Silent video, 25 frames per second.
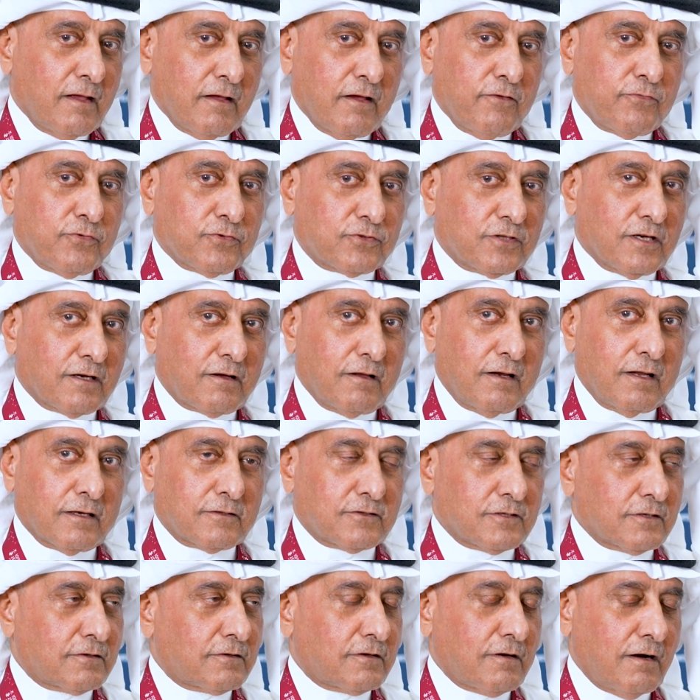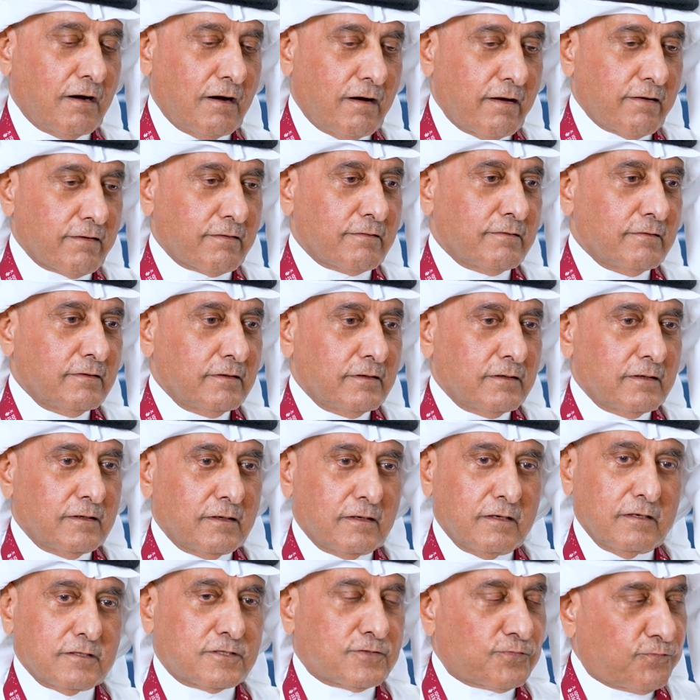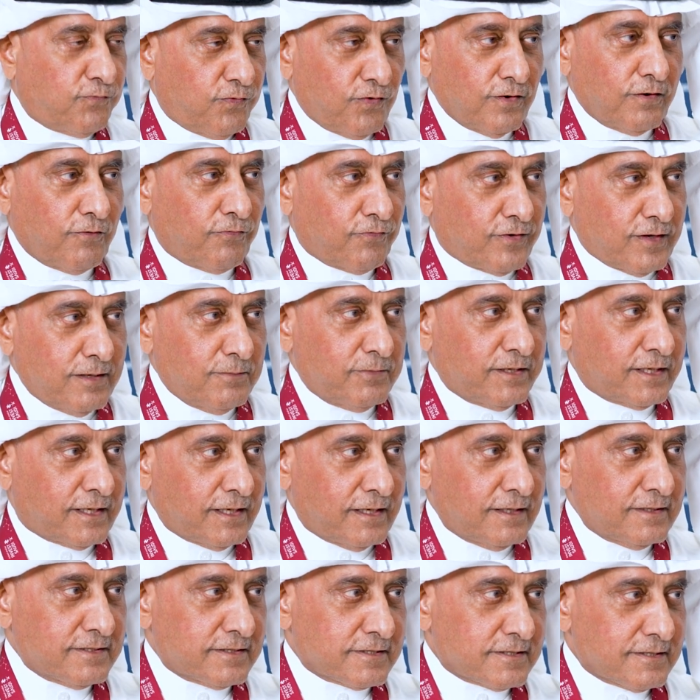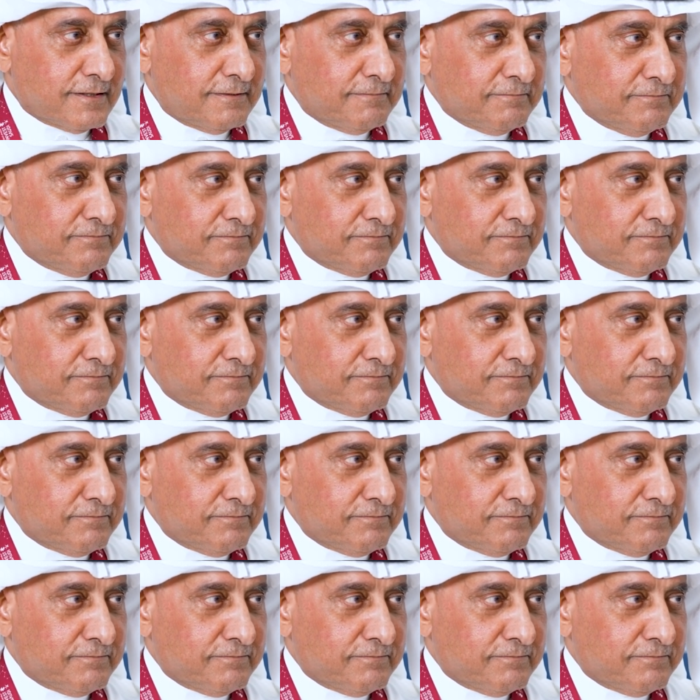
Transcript: If you take electric car, it's full of chemicals,